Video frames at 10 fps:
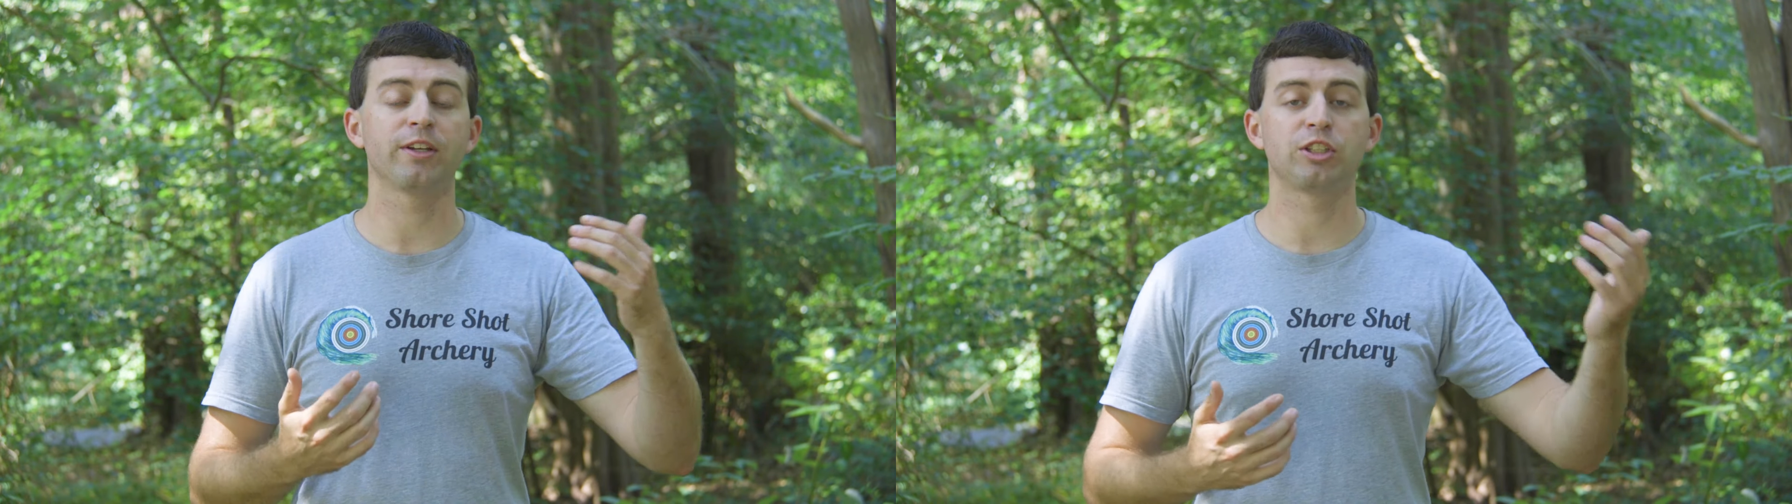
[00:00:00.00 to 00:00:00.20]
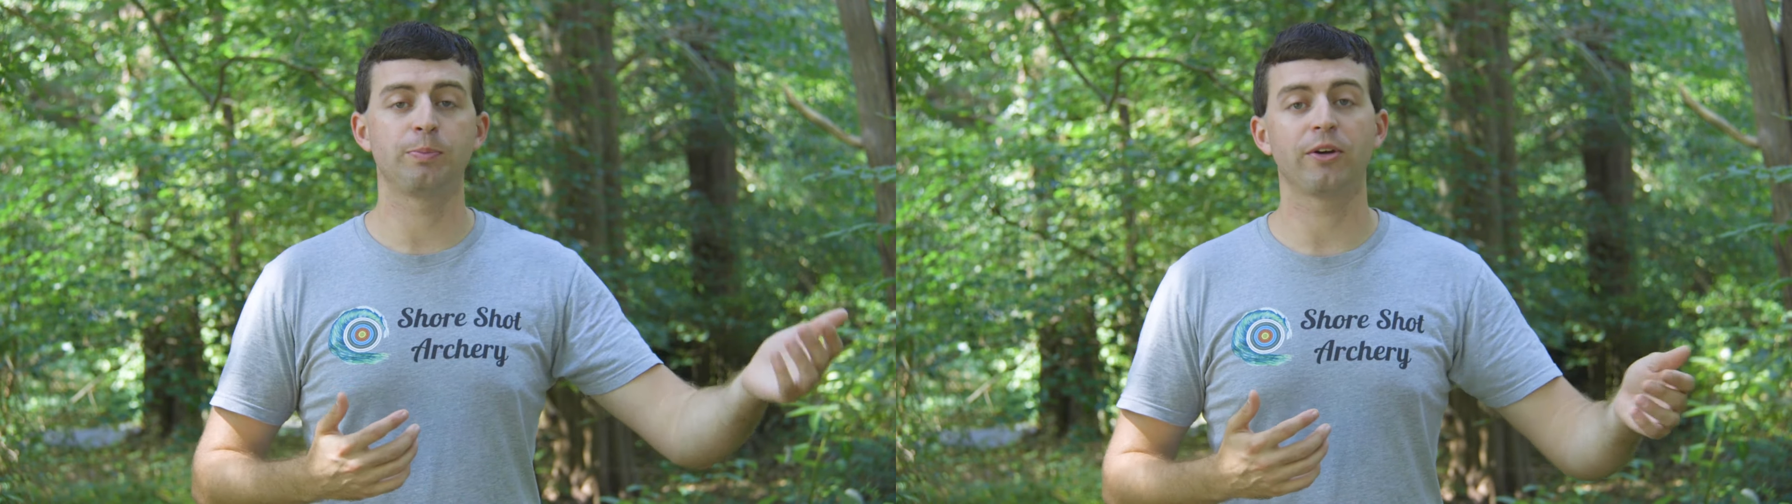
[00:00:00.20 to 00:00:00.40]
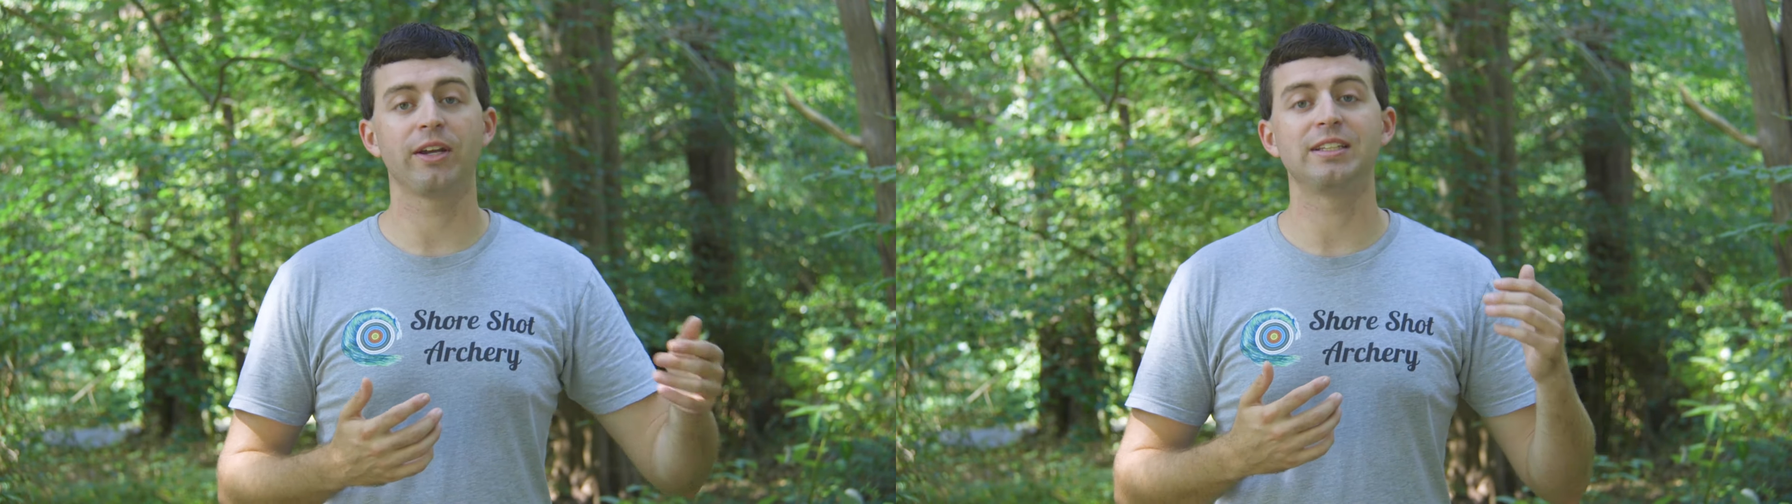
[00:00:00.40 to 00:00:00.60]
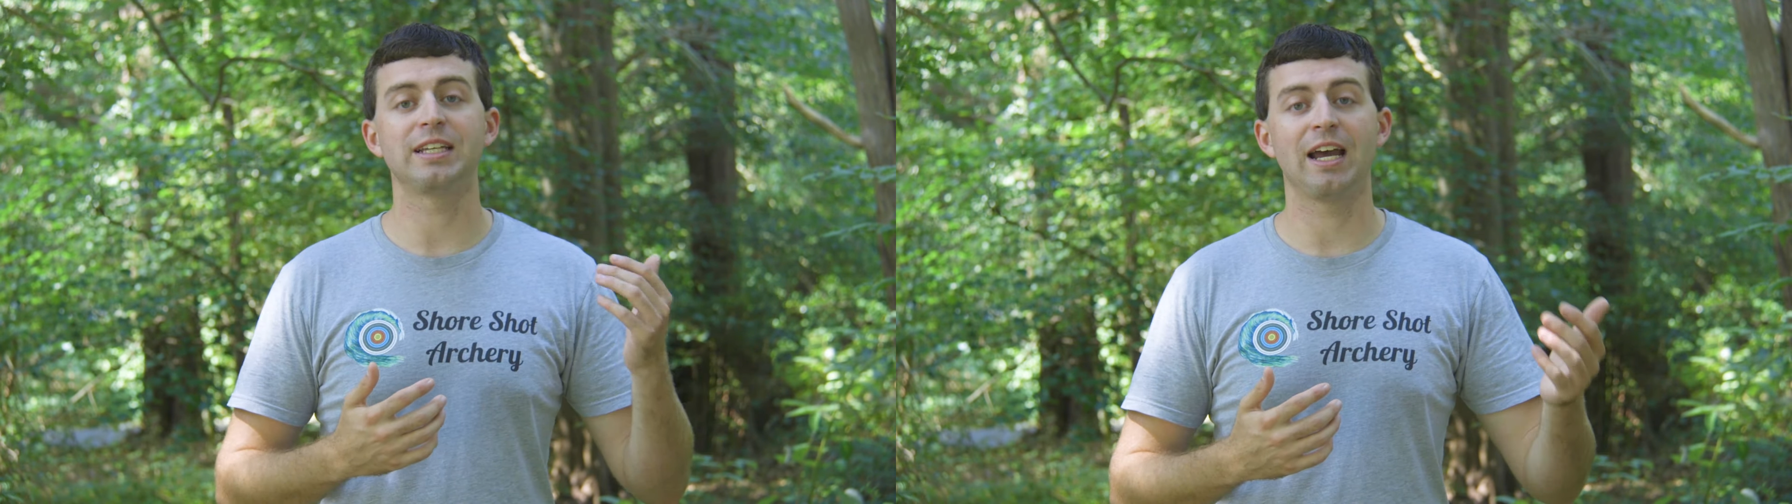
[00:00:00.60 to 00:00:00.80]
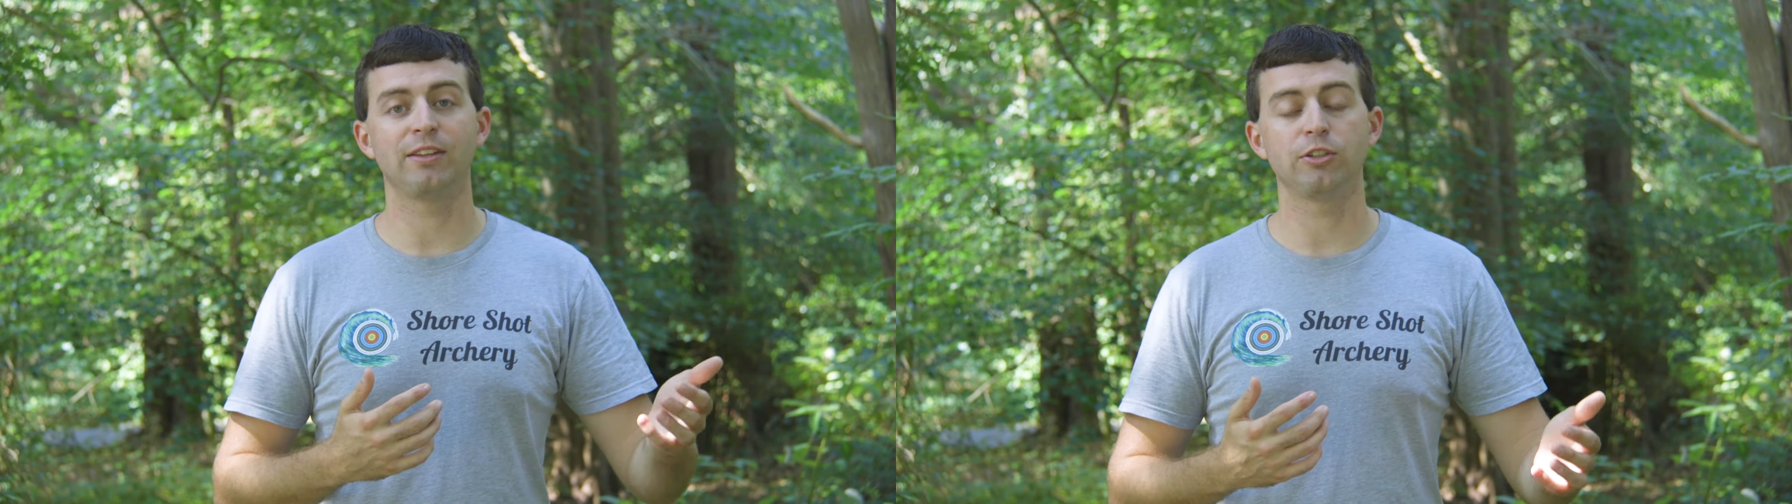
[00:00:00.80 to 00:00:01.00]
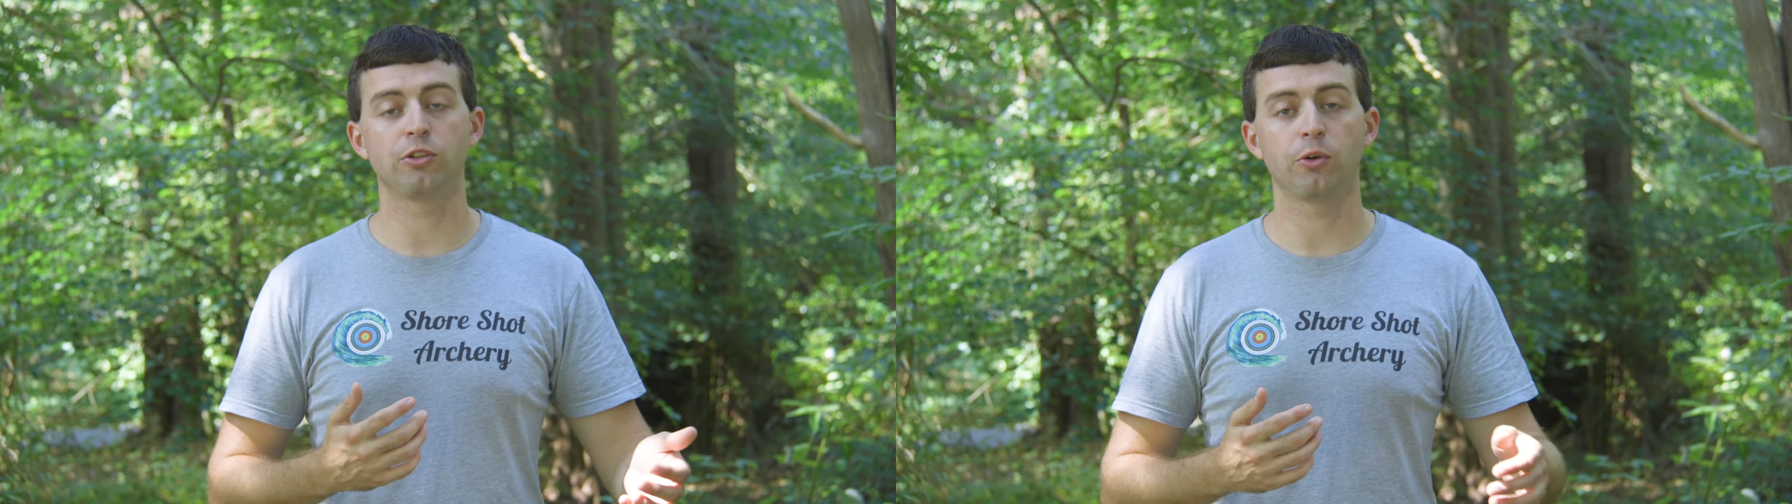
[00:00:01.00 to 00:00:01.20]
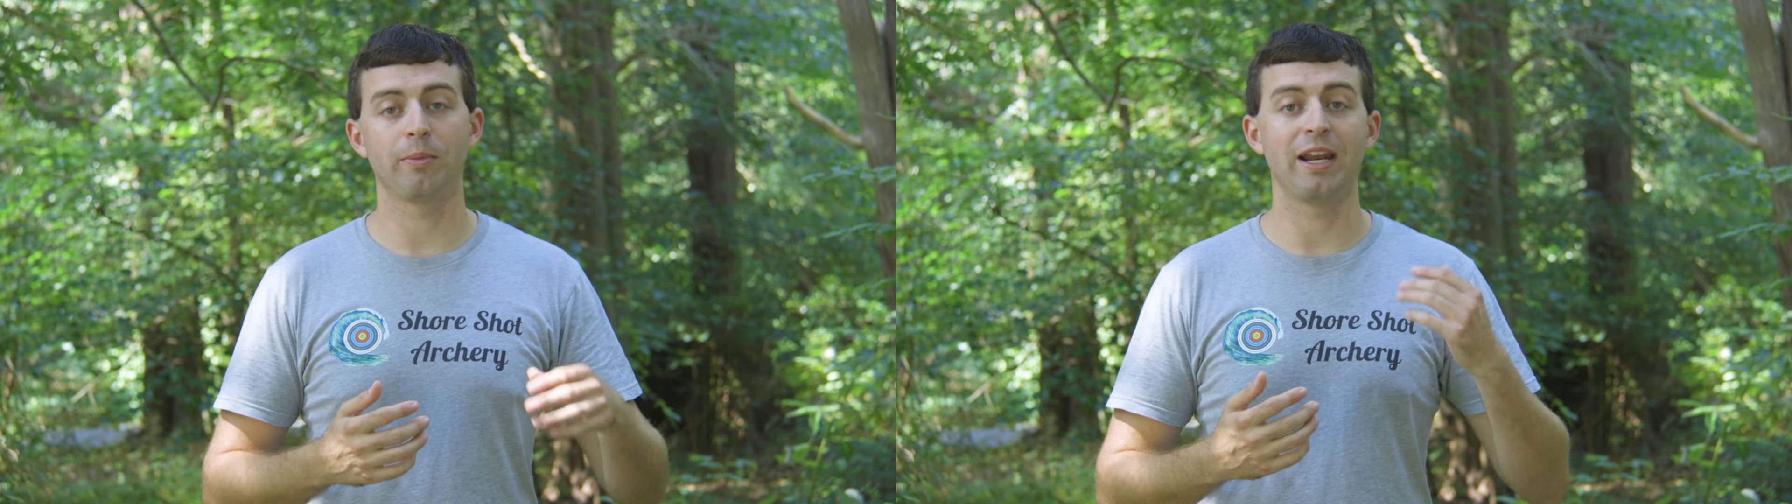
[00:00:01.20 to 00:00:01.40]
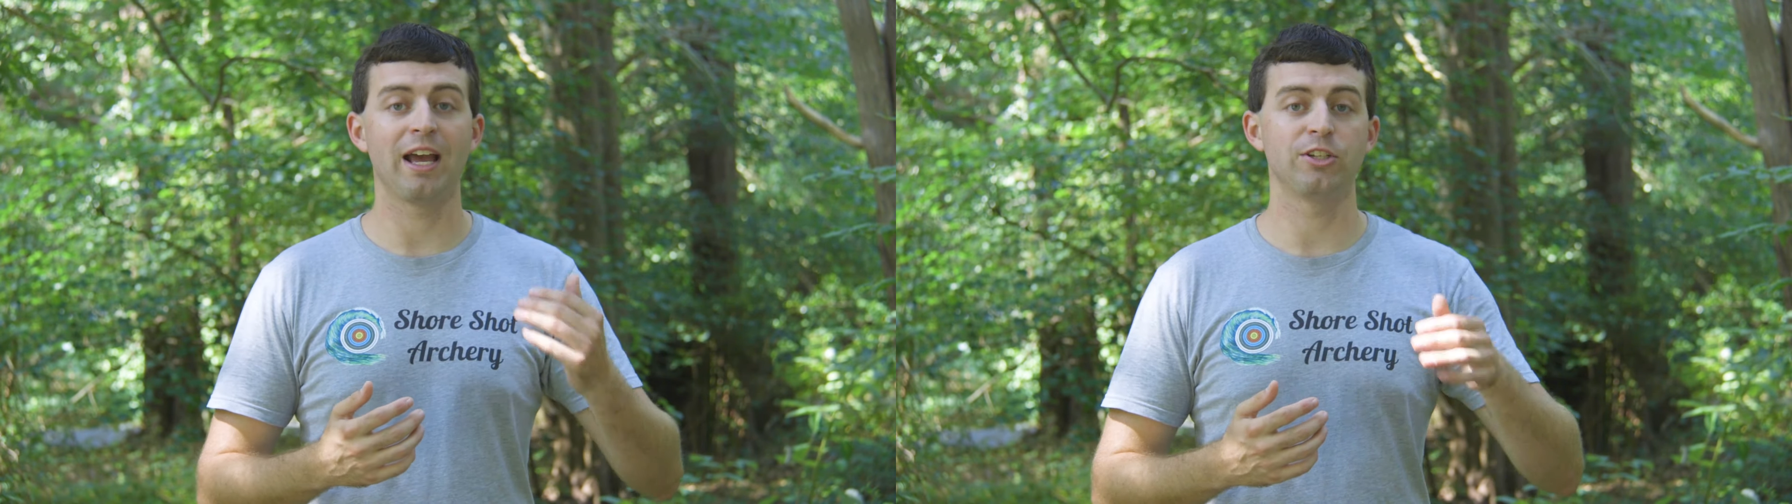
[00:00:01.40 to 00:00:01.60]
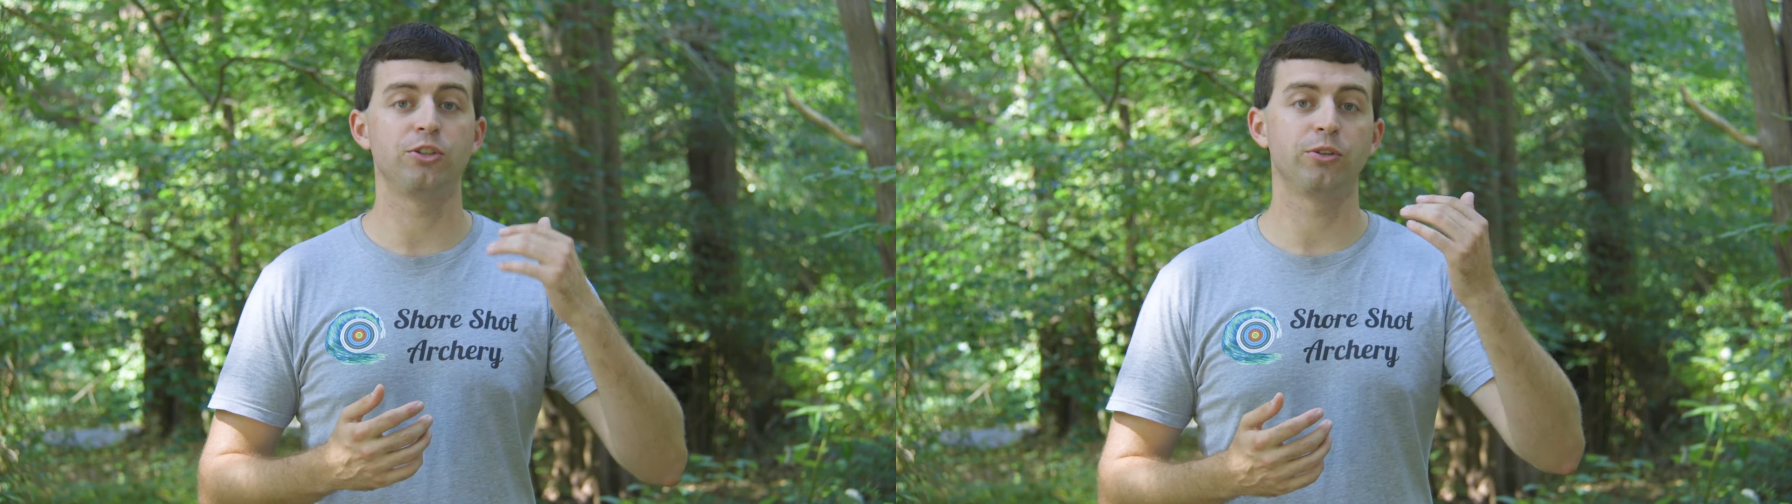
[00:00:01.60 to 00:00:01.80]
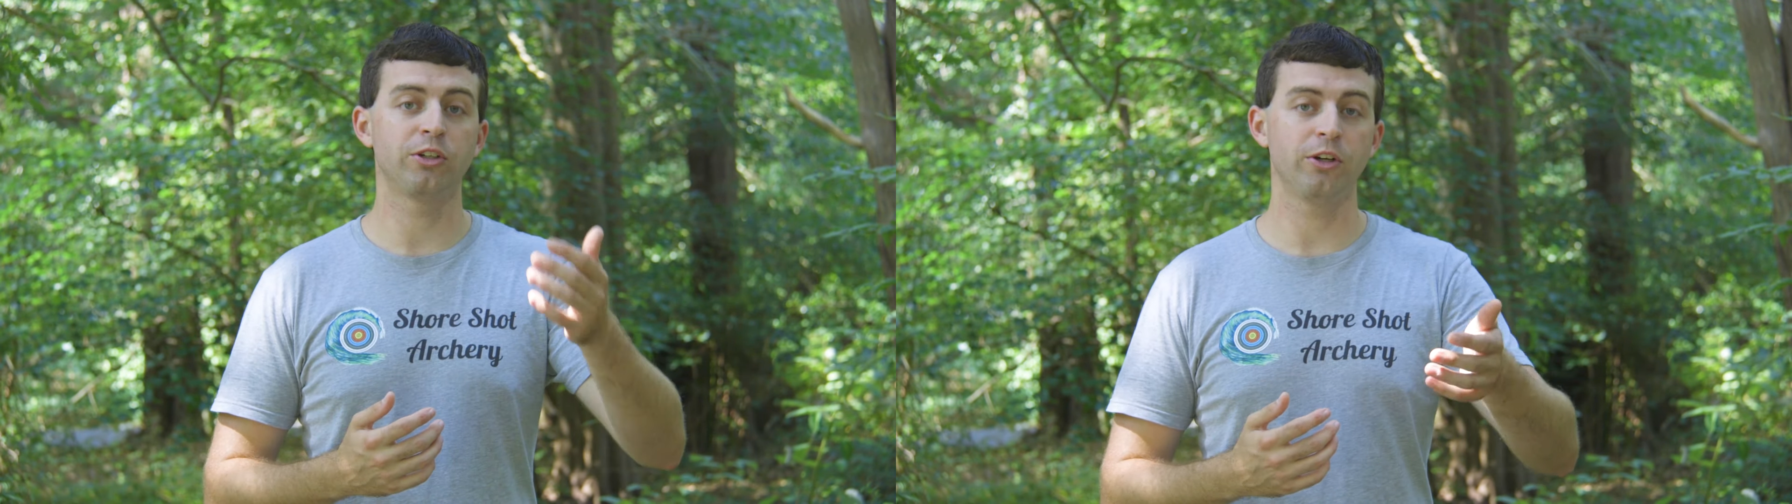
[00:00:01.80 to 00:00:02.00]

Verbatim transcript: an experience at the tournament as you